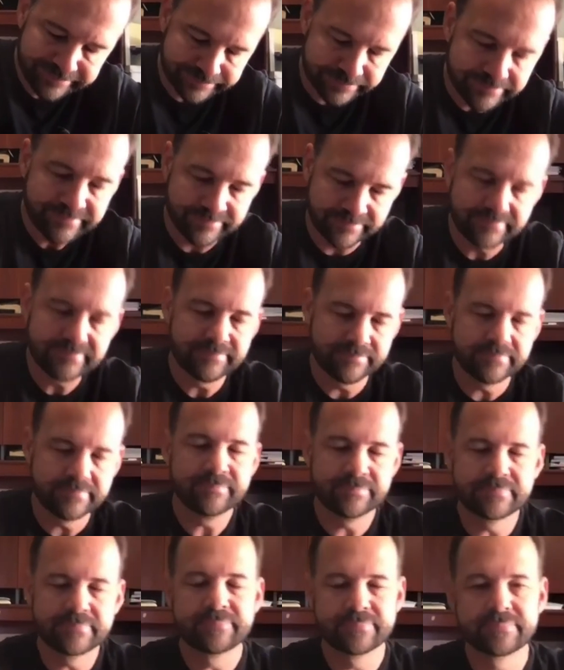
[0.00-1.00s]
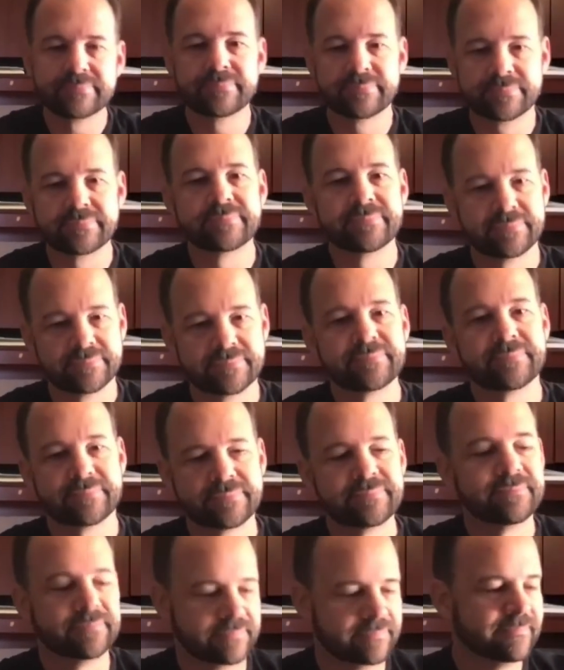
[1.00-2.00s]
and then left to do a pharma
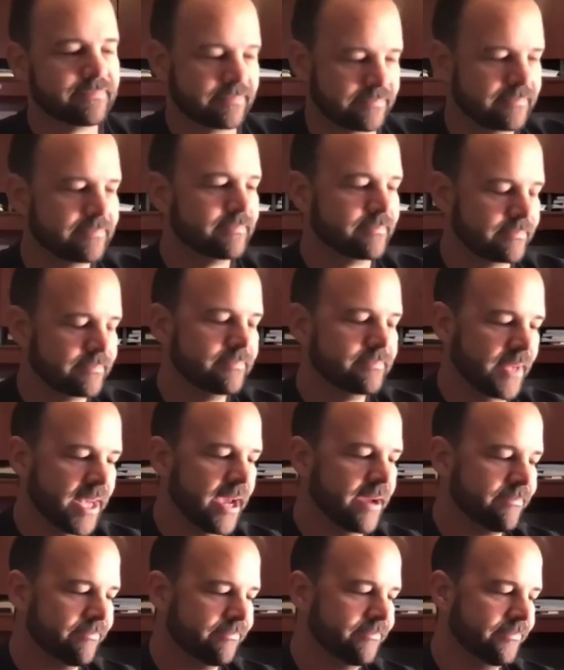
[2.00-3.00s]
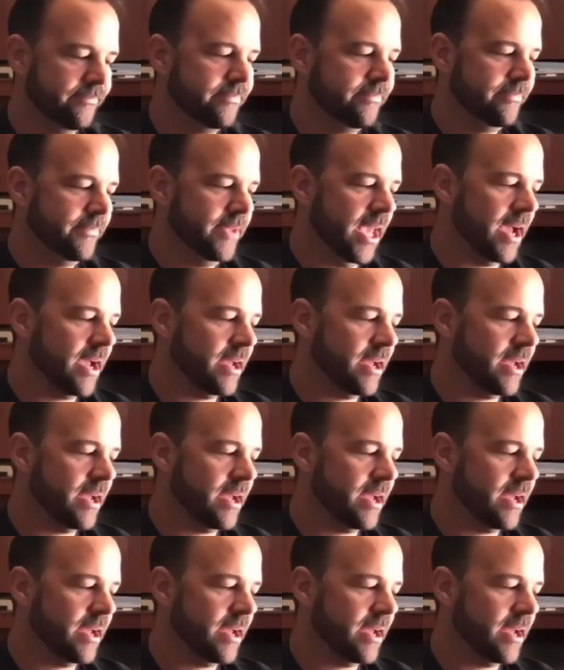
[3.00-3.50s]
vertical. Yeah.